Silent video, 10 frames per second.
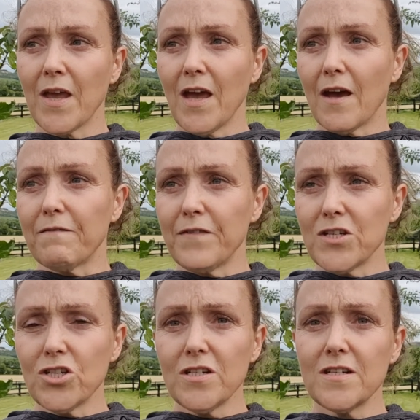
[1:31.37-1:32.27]

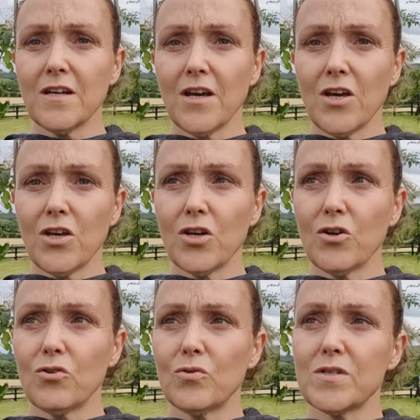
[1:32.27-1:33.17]
efficient,
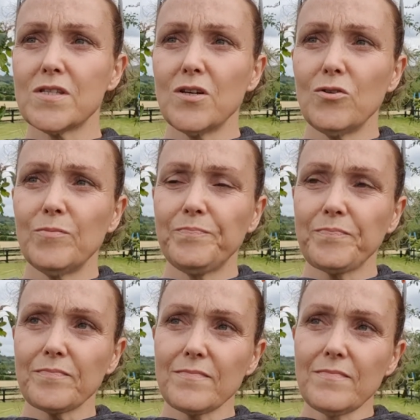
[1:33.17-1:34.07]
so
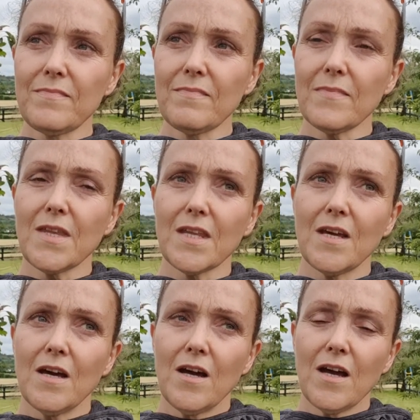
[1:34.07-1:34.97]

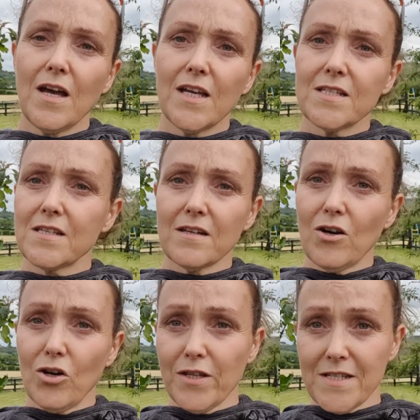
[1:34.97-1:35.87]
it's
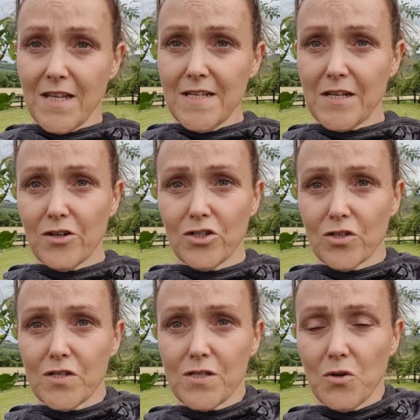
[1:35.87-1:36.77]
all these things that are
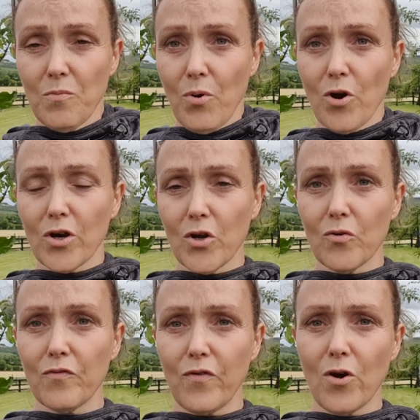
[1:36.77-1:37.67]
just so important going
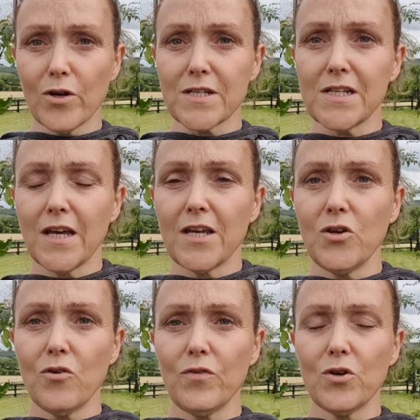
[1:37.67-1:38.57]
forward. It's like,
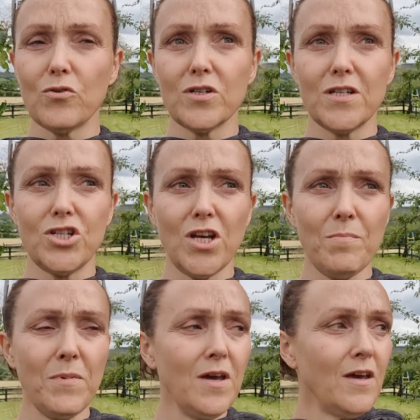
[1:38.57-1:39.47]
if you go to the
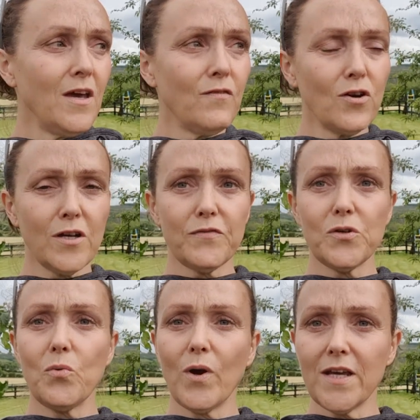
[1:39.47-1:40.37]
gym, if you're
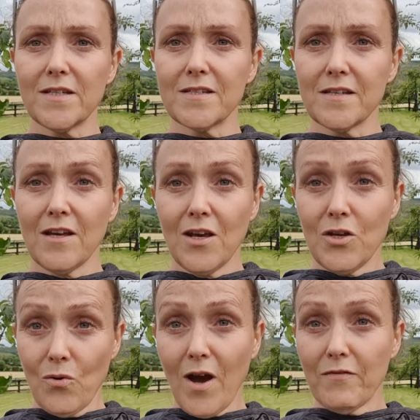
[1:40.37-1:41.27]
lifting weights,
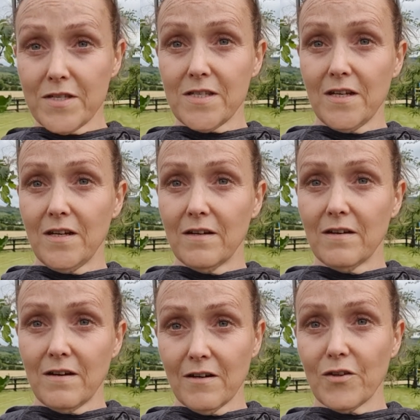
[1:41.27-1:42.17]
you obviously
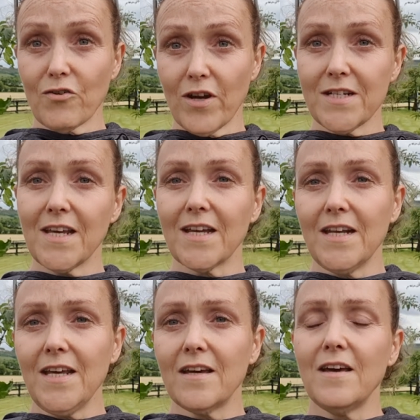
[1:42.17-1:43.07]
learn the correct
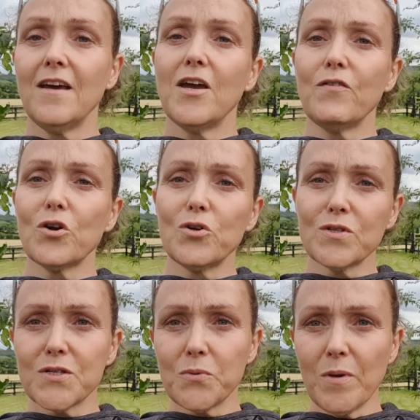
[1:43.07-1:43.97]
technique. If you're going
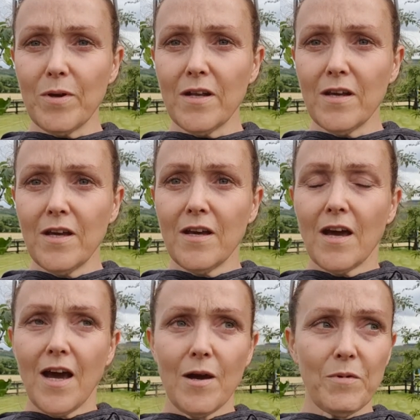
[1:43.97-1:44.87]
swimming,
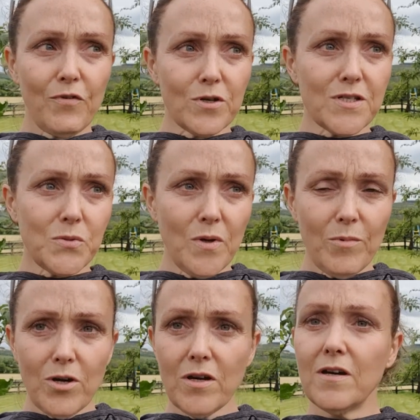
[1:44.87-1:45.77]
if you're a
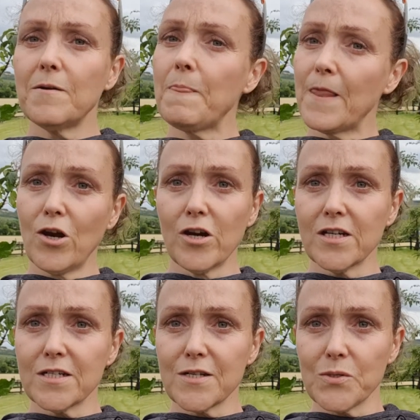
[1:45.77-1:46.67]
swimmer learning
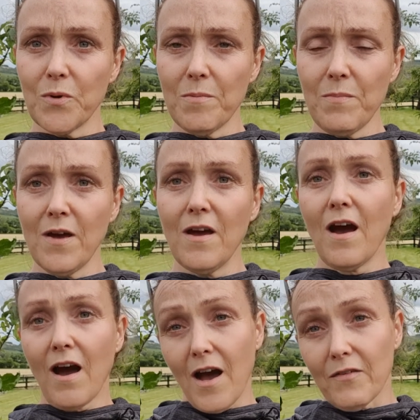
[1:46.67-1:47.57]
to swim,
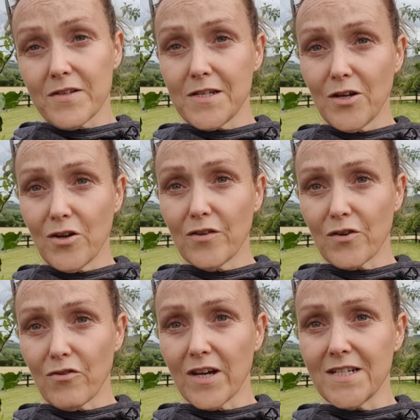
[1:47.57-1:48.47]
obviously you learn the
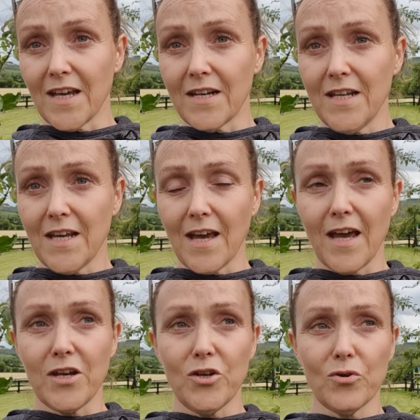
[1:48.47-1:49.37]
correct technique
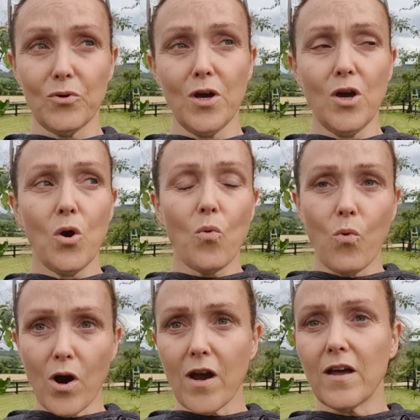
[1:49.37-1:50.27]
and you
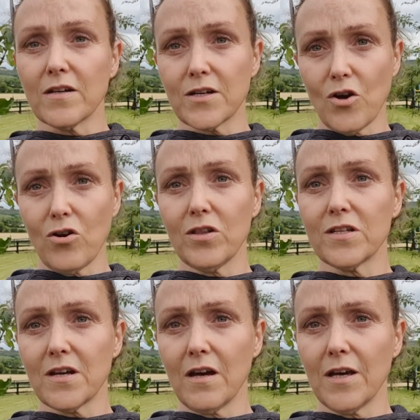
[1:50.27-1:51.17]
work on it all the
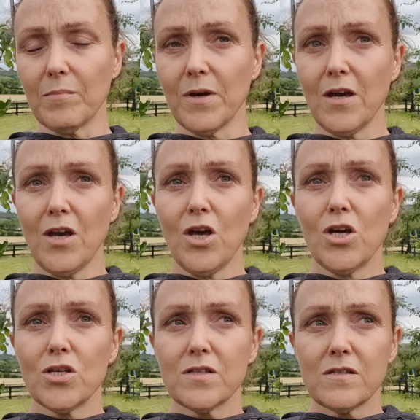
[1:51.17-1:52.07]
time.
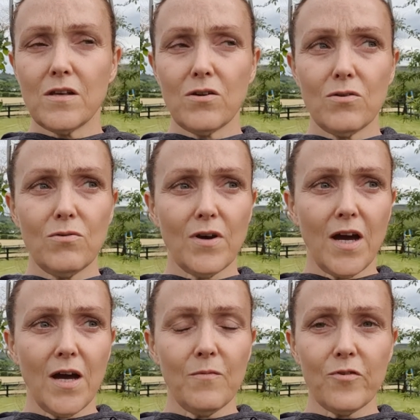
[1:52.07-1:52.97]
So
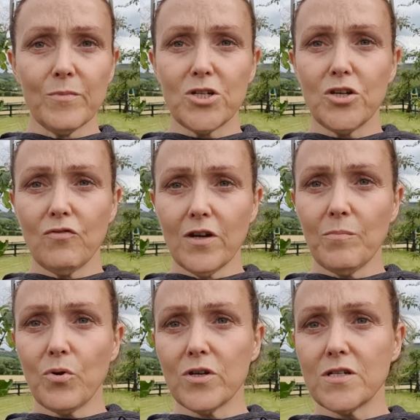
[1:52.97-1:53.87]
from a chi running
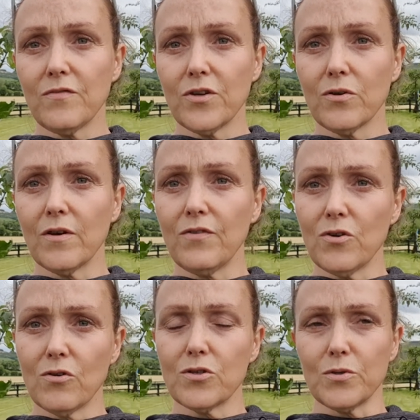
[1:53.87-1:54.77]
point of view, if you
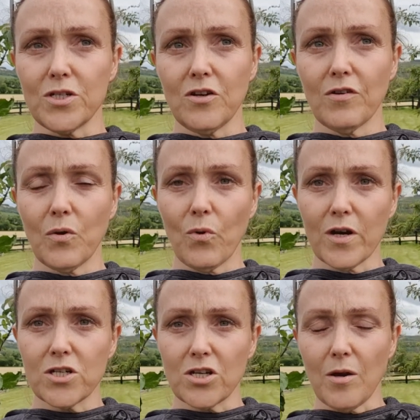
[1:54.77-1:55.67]
go to a chi running
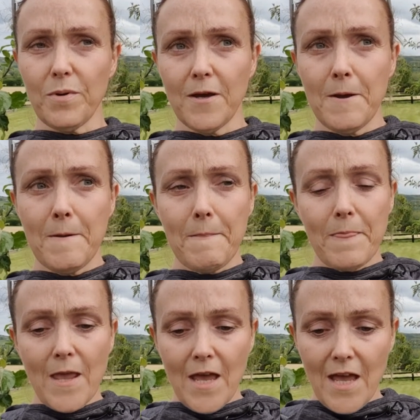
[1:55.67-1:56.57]
workshop,
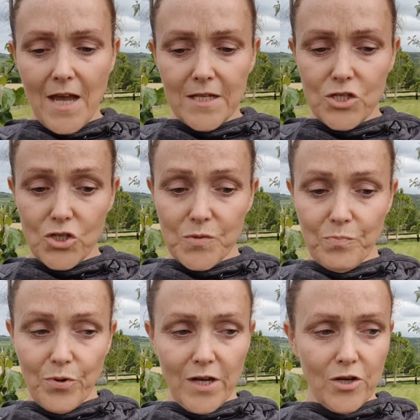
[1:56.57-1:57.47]
it's just
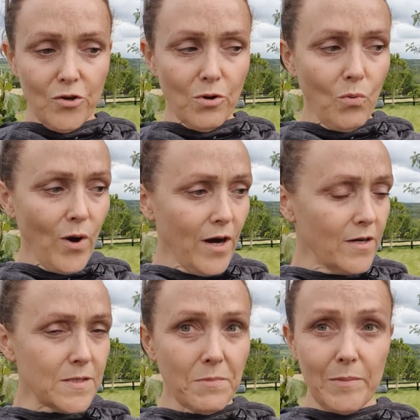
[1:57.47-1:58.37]
bringing your
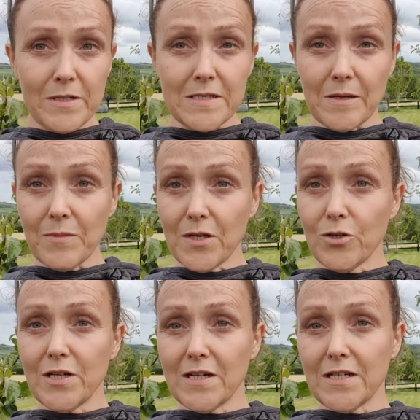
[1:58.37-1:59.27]
awareness maybe to something you
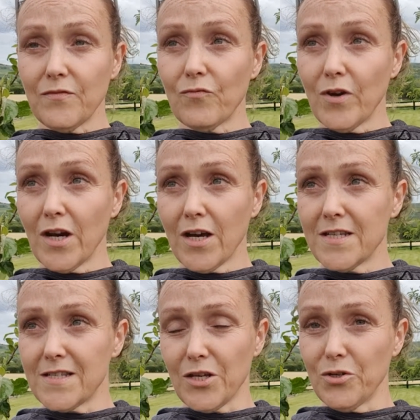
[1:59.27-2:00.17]
didn't even realize
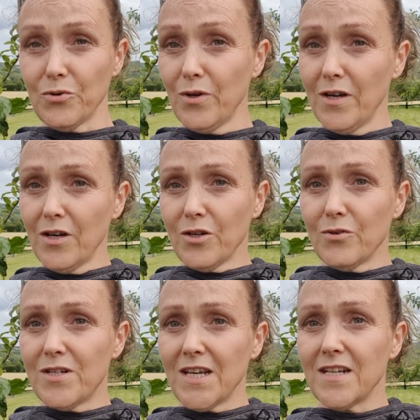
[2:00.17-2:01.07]
that you
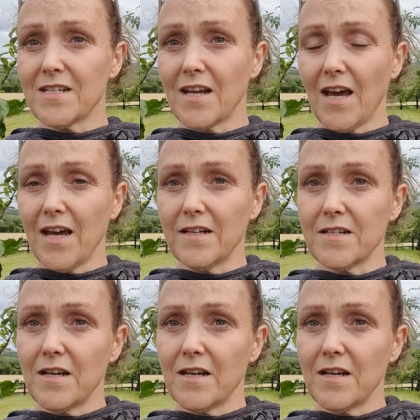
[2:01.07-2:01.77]
did. And